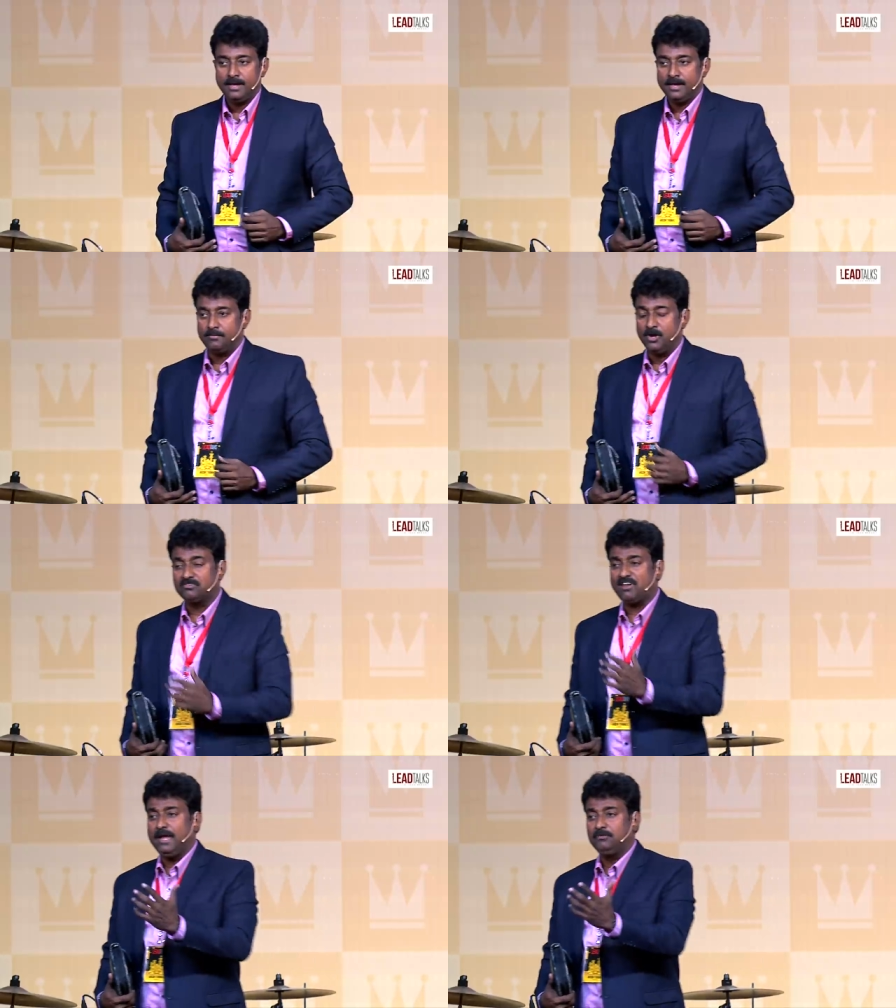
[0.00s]
I'm not
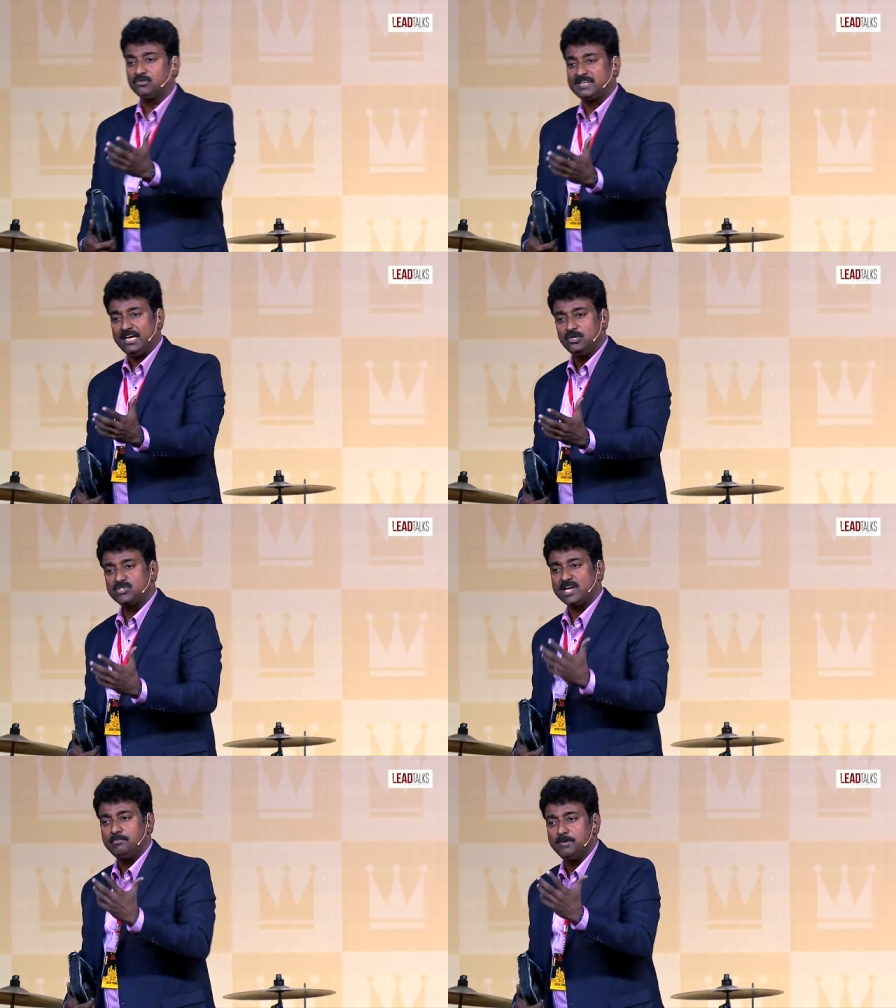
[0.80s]
trying to tell you
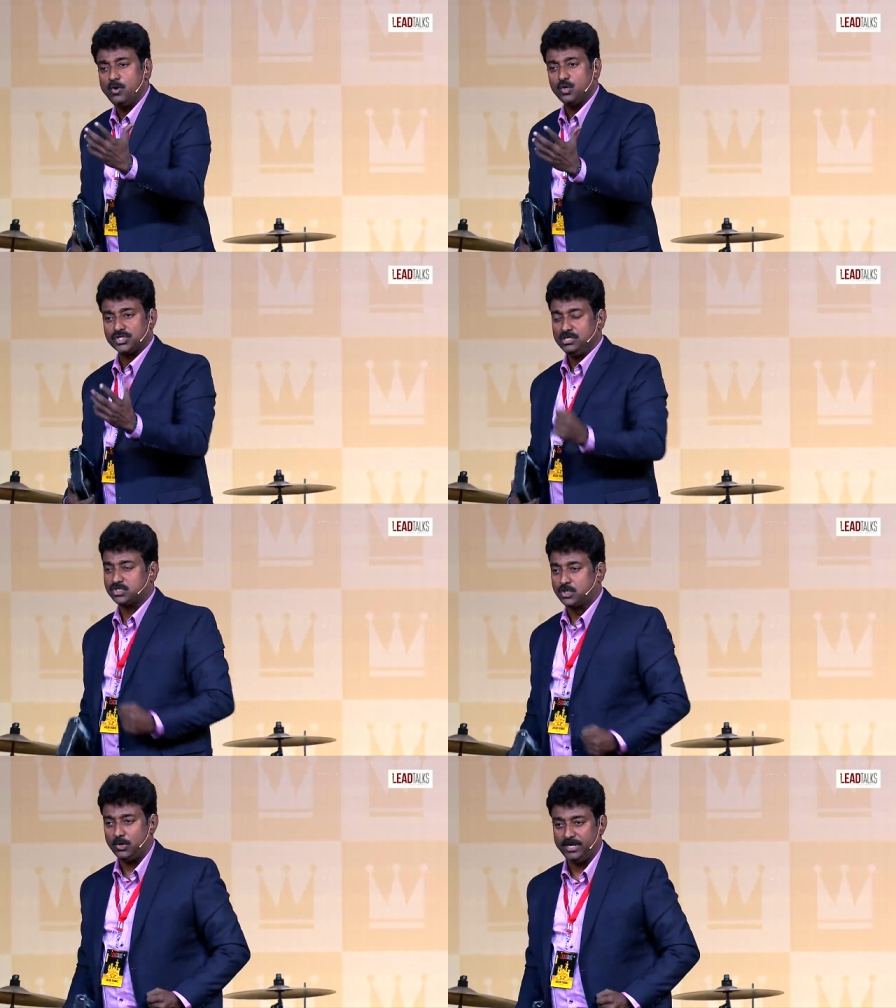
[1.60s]
some emotional
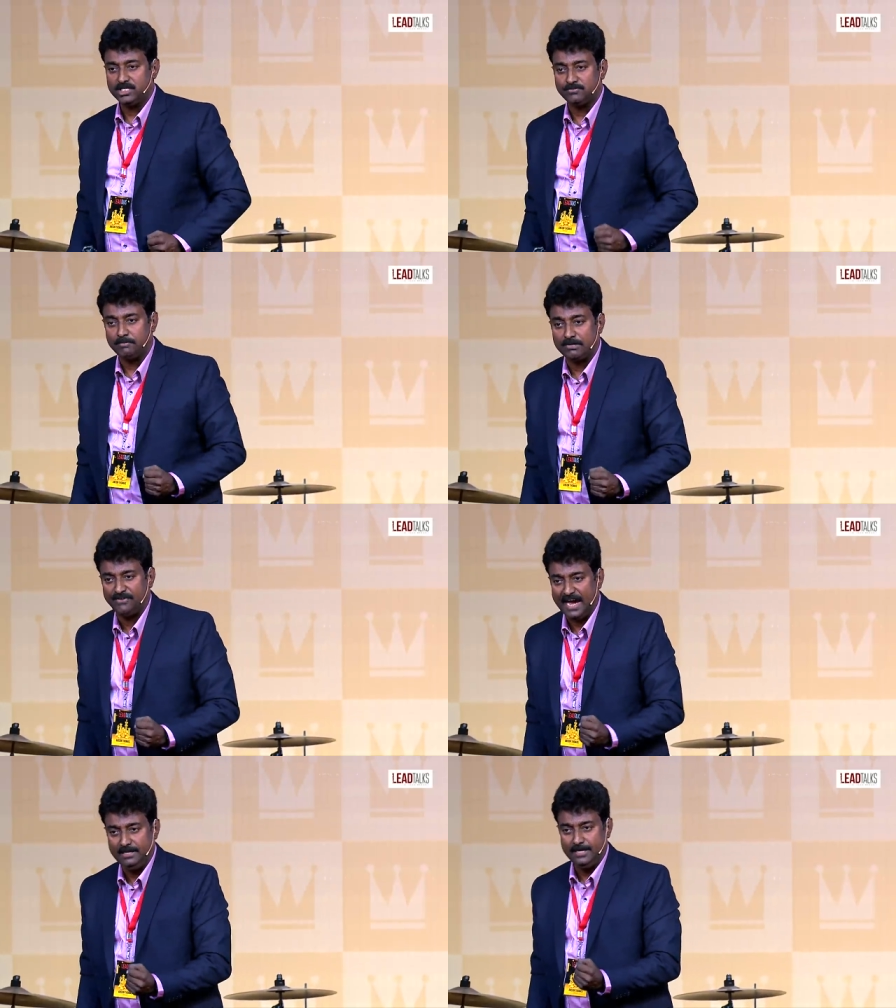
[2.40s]
stories, but
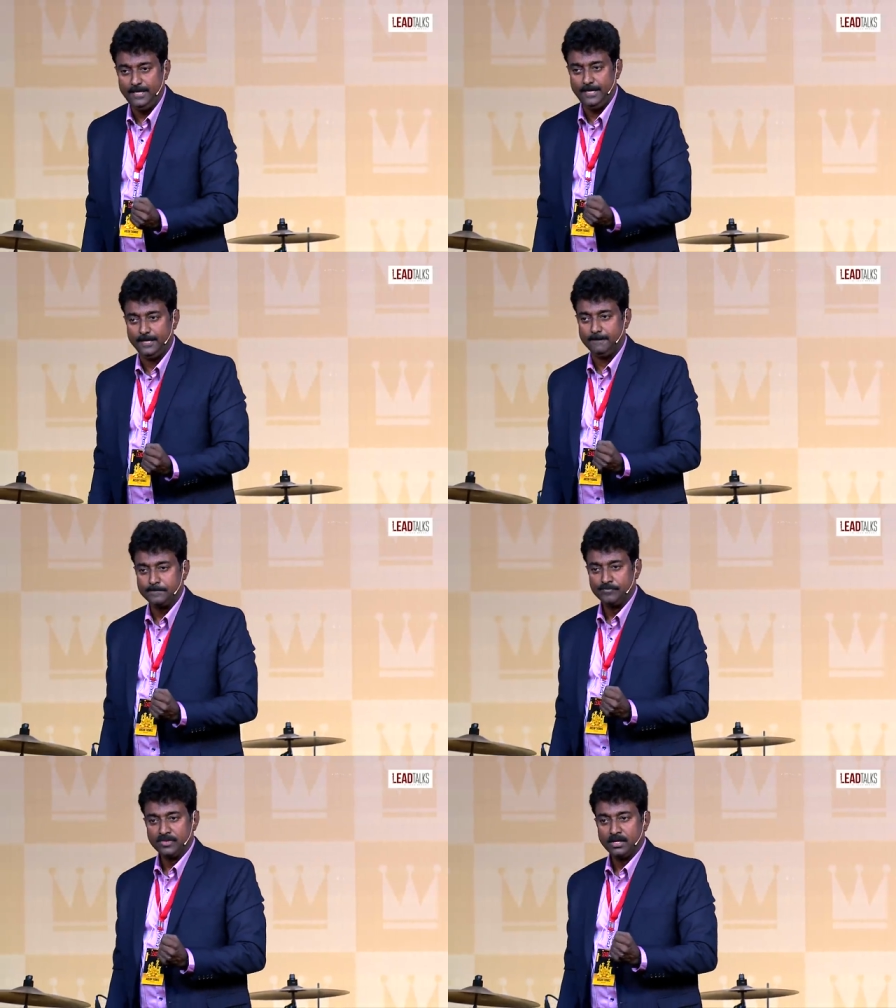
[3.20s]
finally,
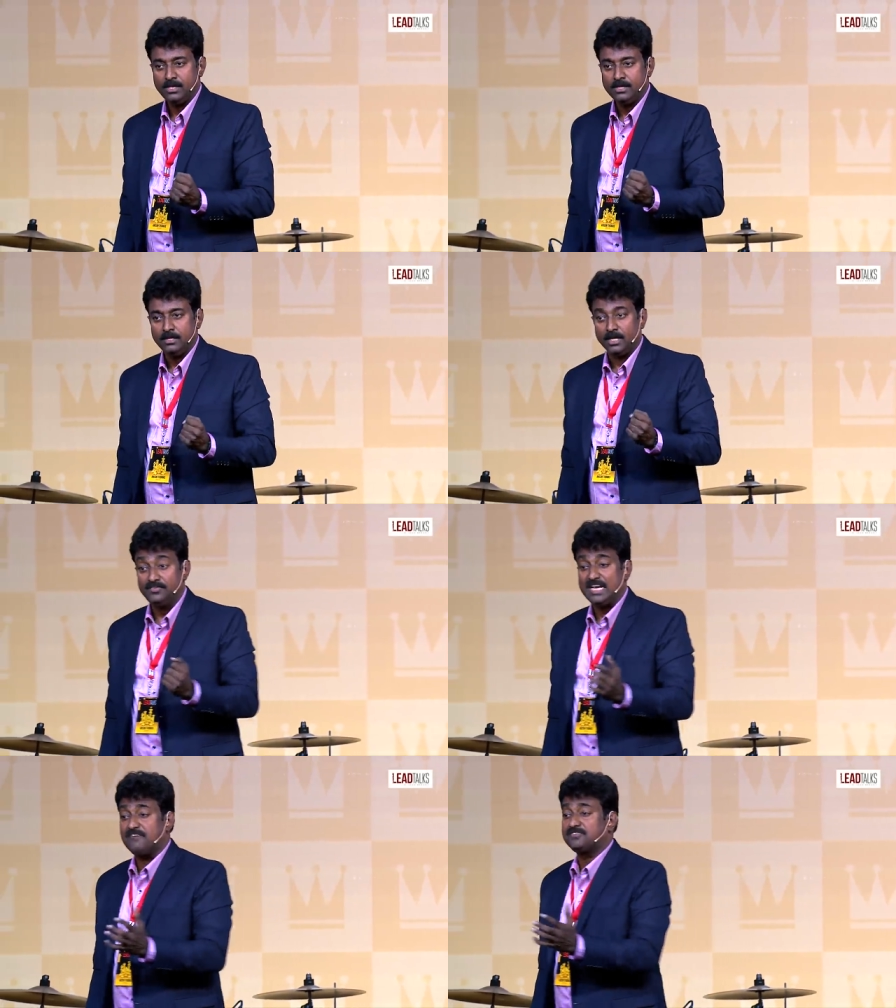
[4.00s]

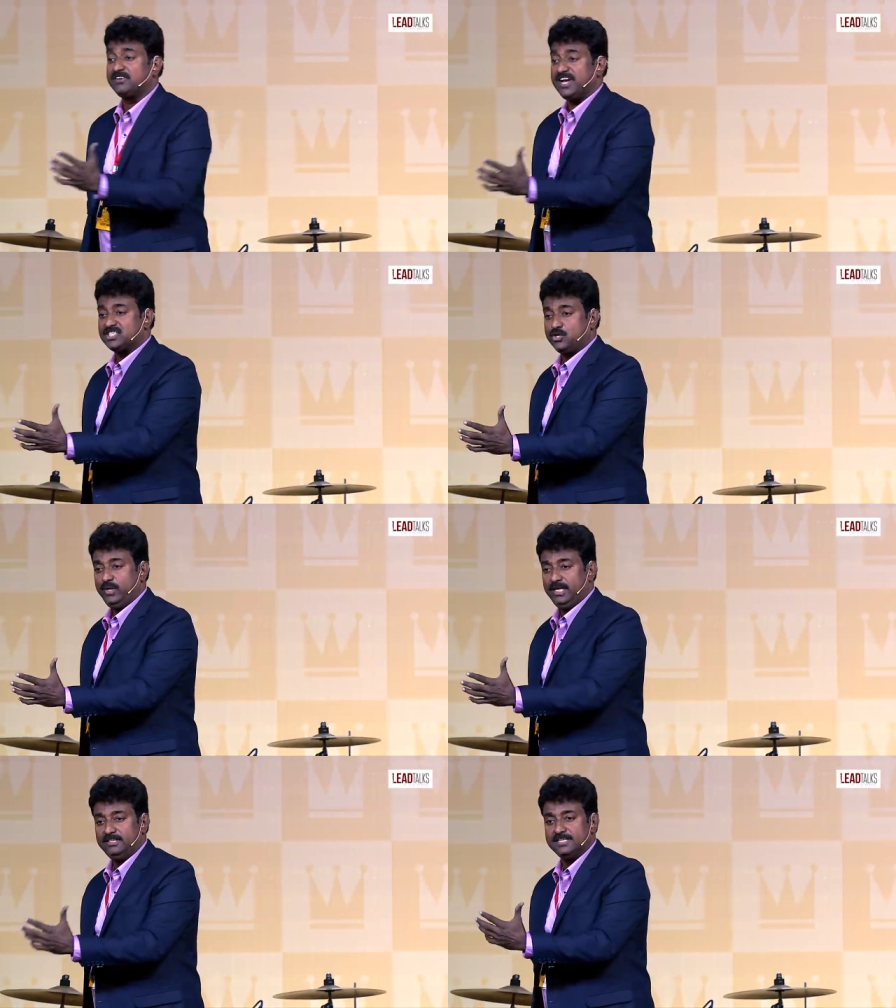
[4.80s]
even after
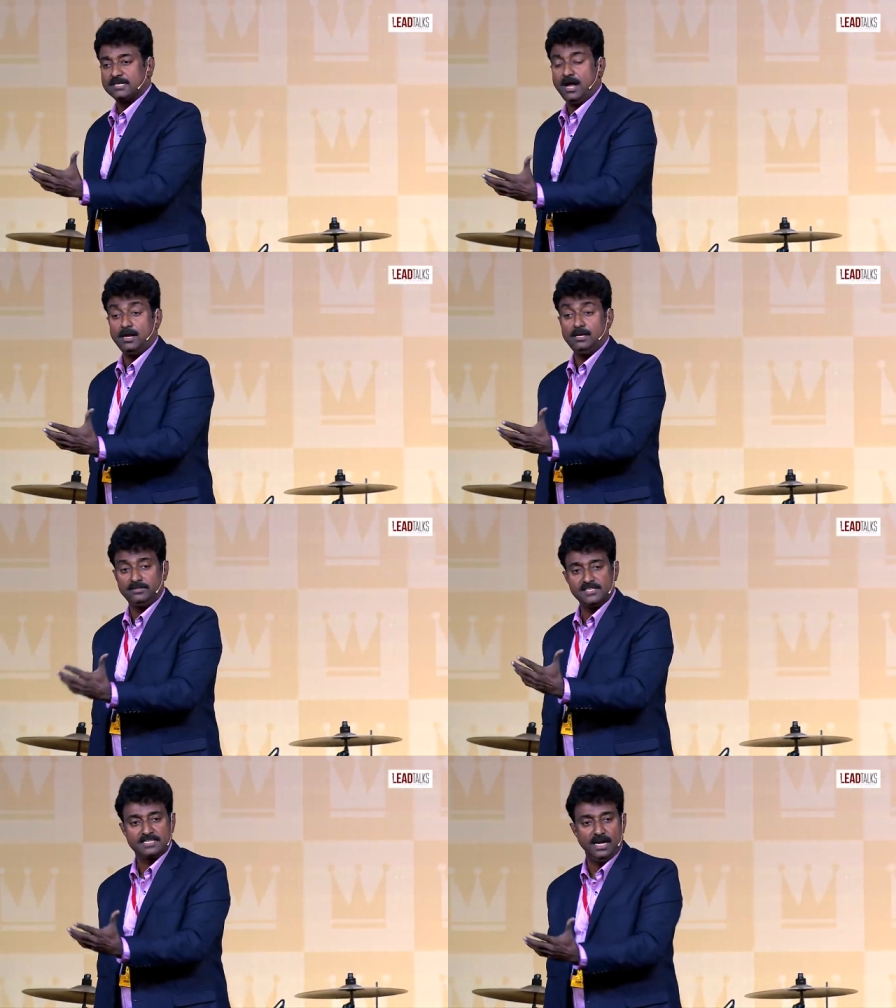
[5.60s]
rescuing this
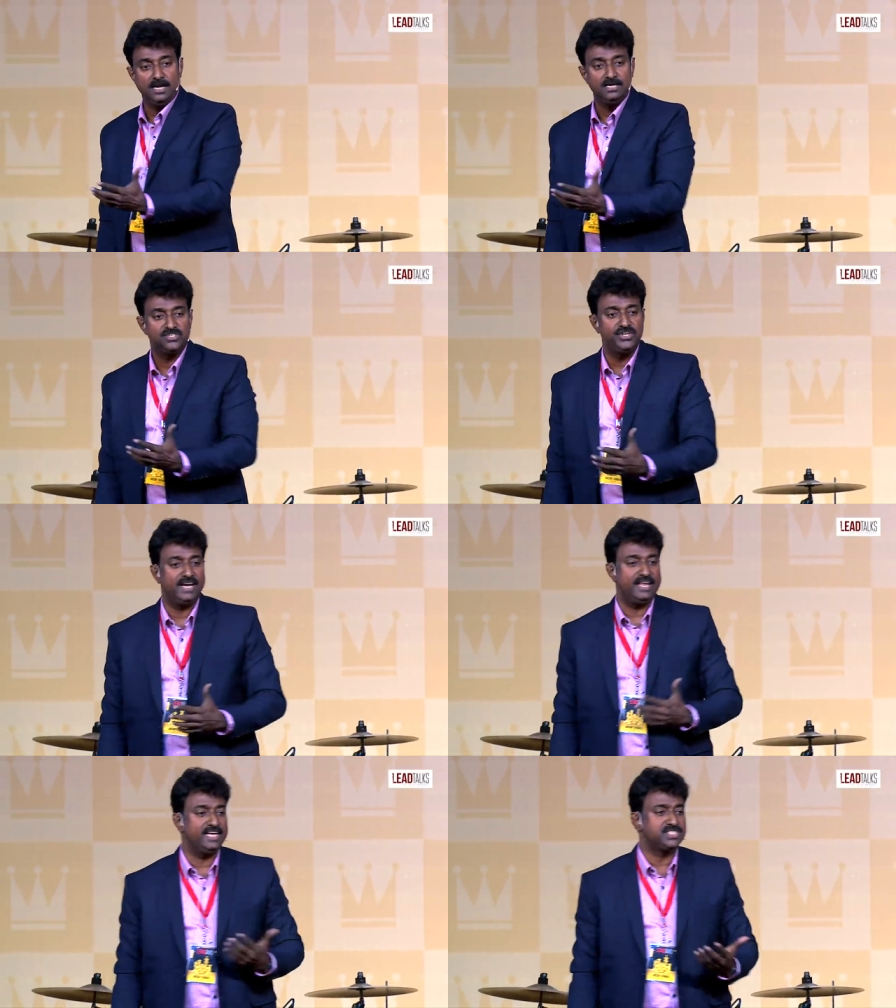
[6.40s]
girl, she
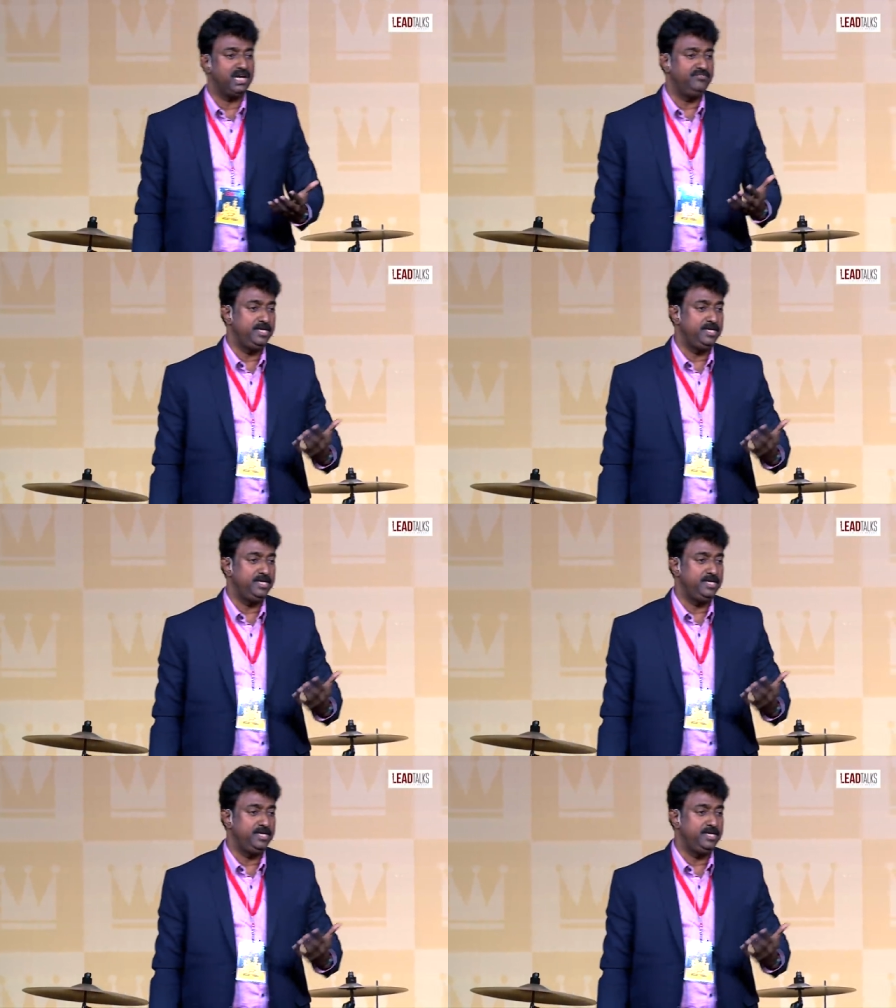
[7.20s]
had HIV,